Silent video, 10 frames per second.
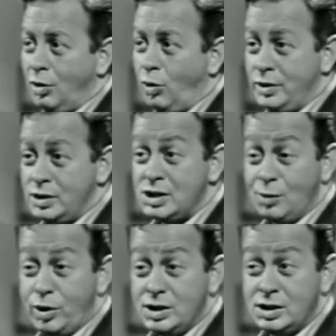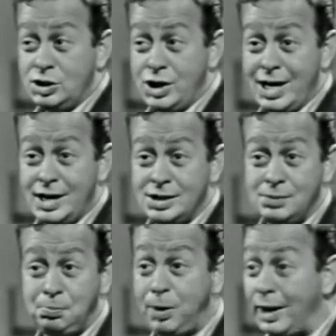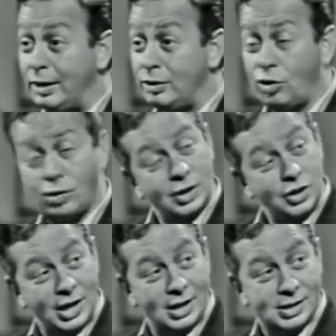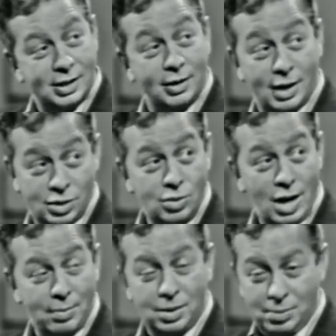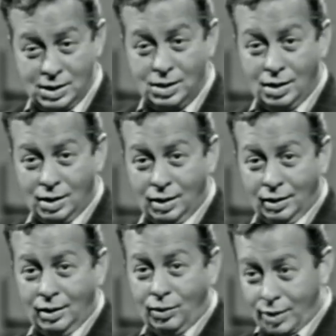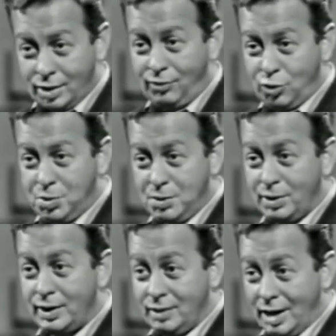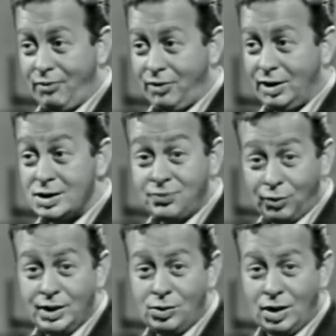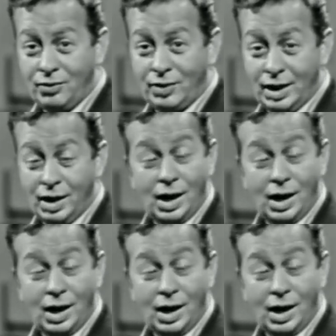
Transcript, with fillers: whether someone is a jazz player or a jazz singer. Now, you happen to be one of the few people that I feel is fully qualified.